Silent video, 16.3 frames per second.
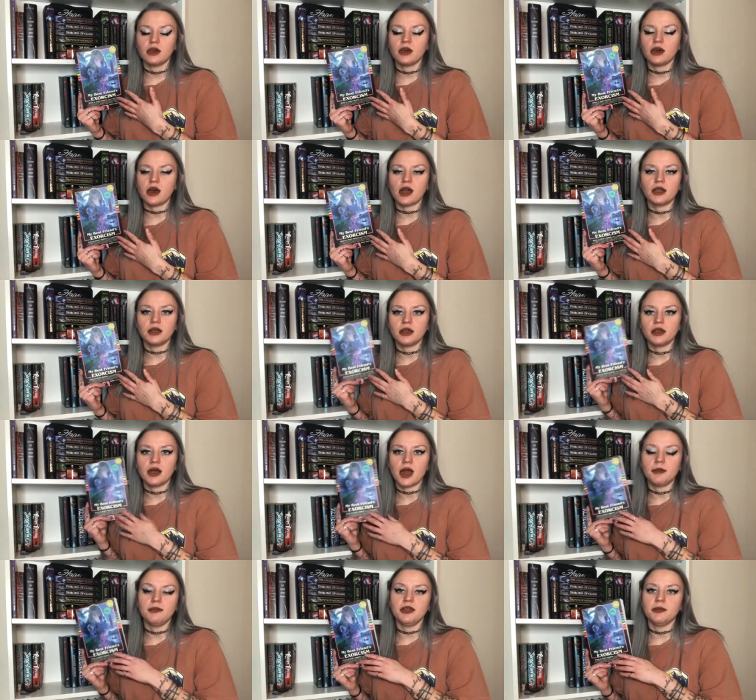gotta
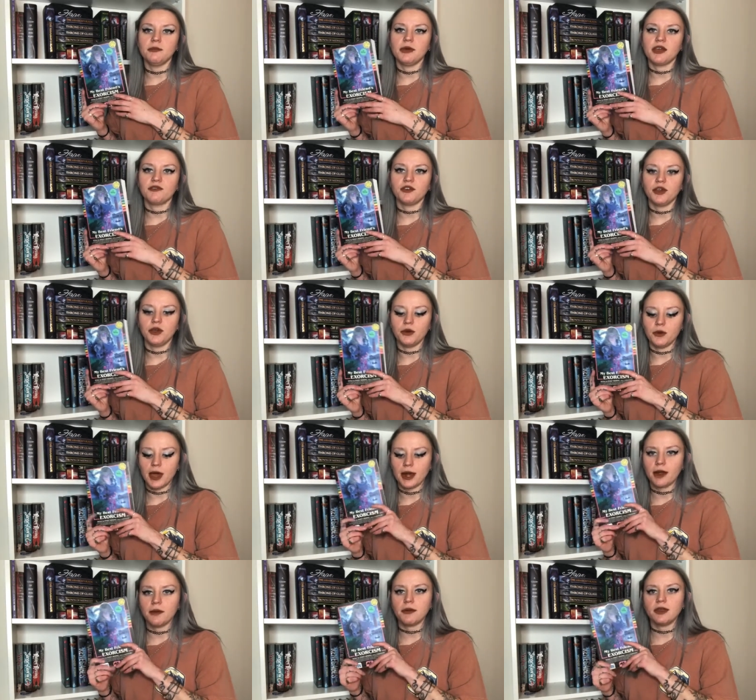gotta be the pick for you
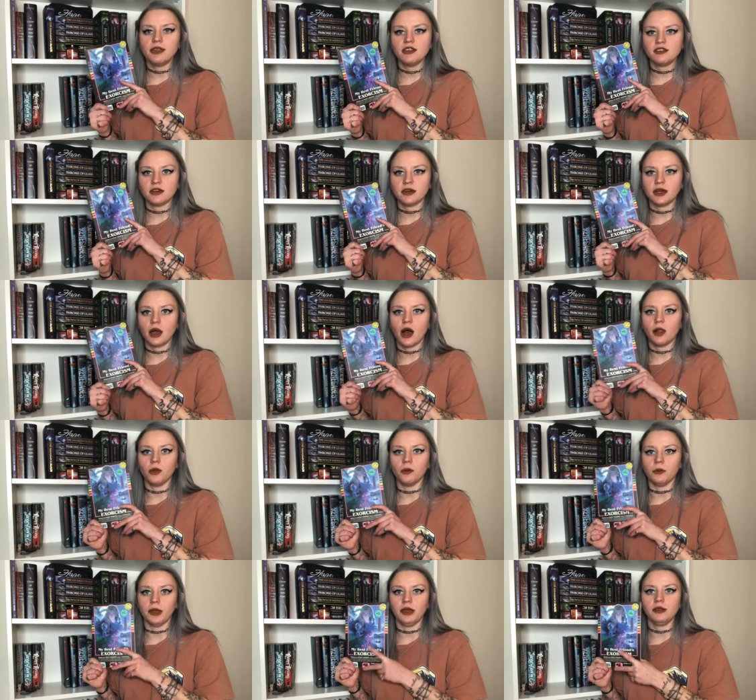and I read this during
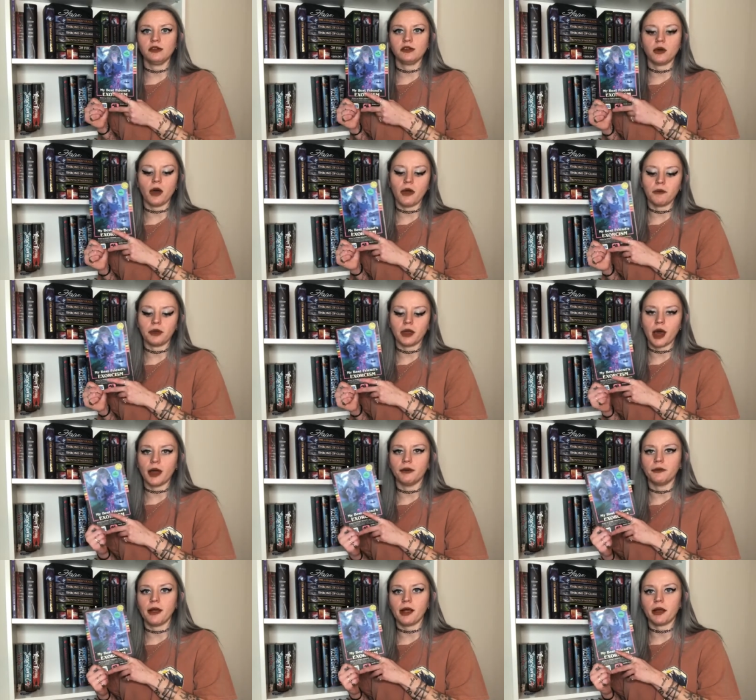Halloween so I would
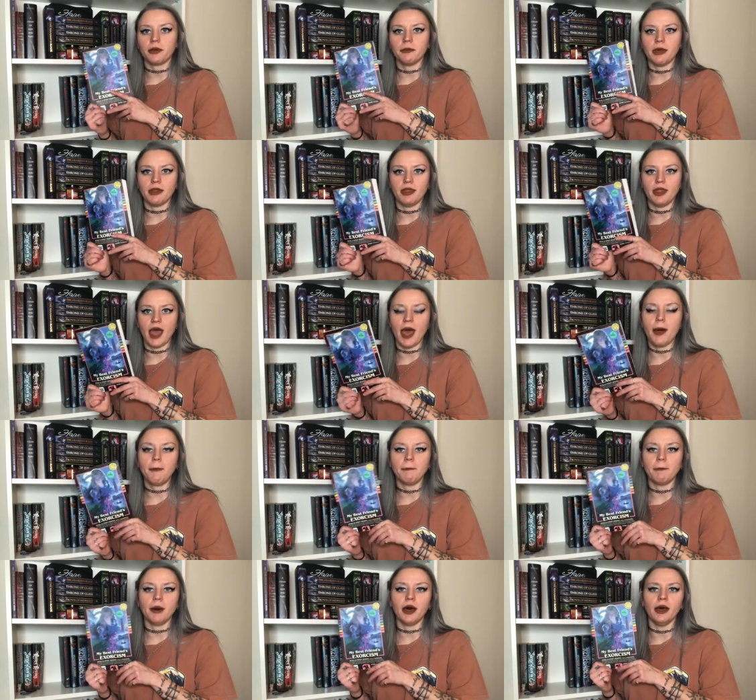kind of recommend that
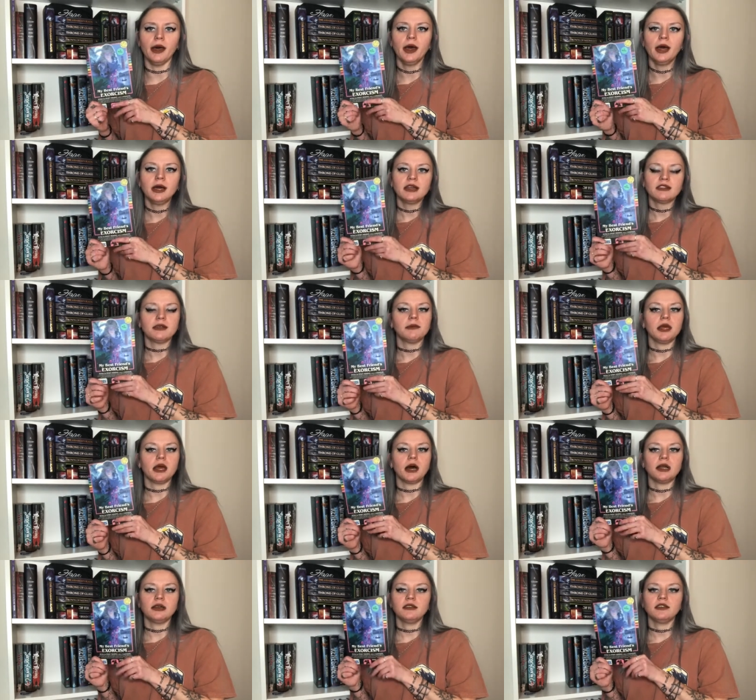but to be
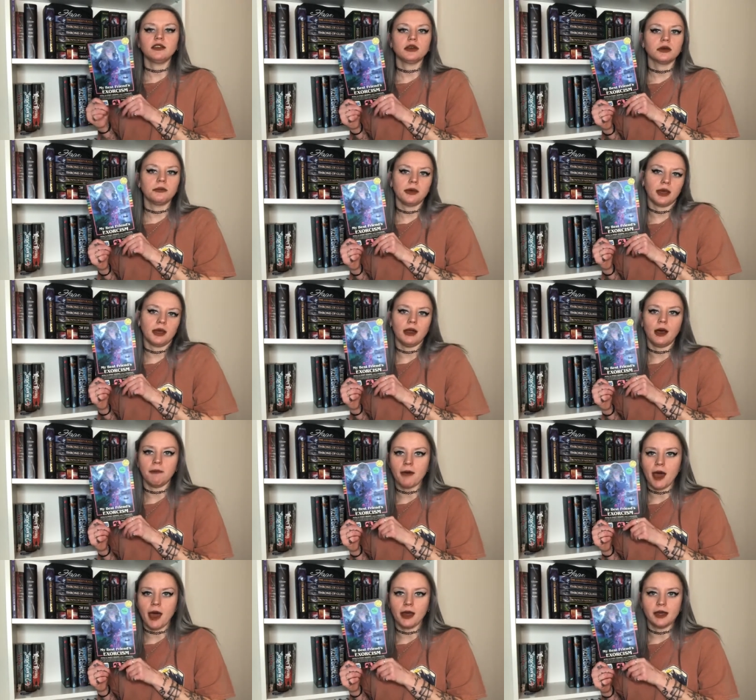honest you could pick it
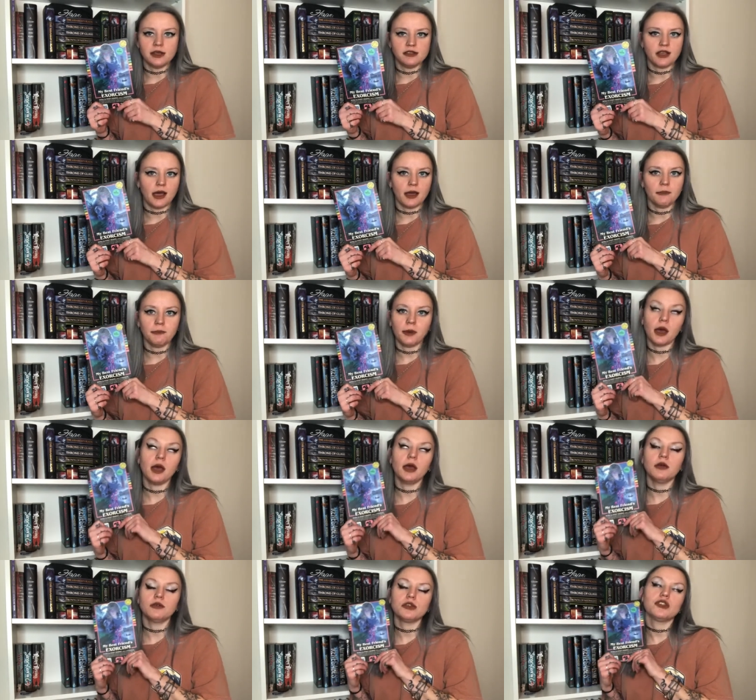up at any time but
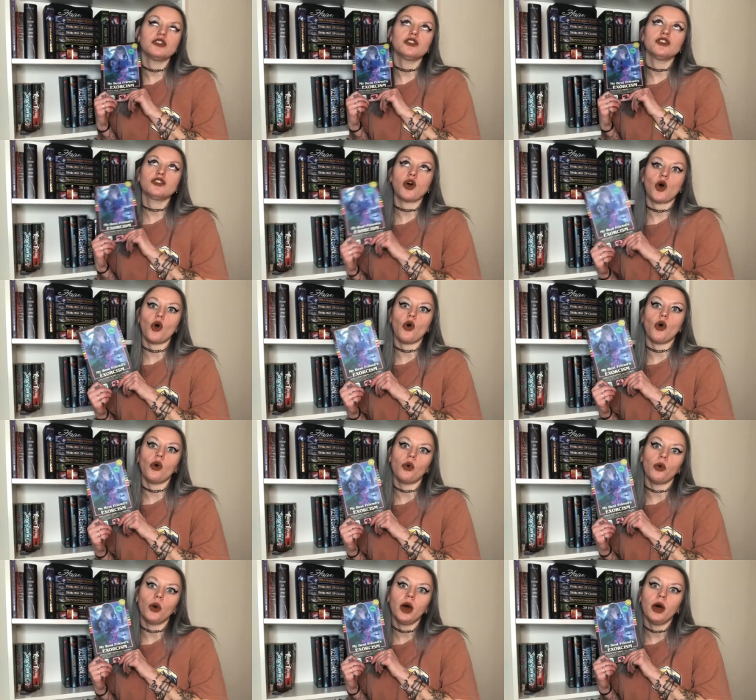it was
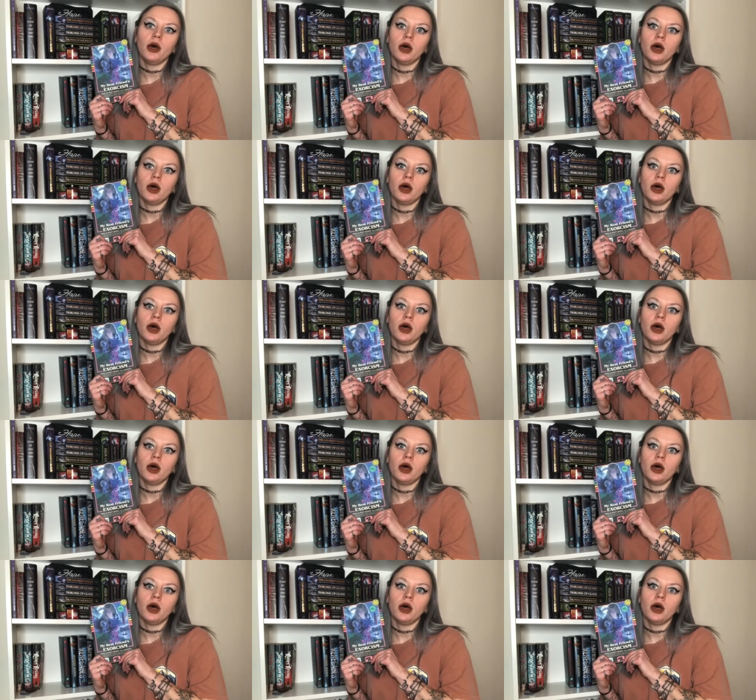so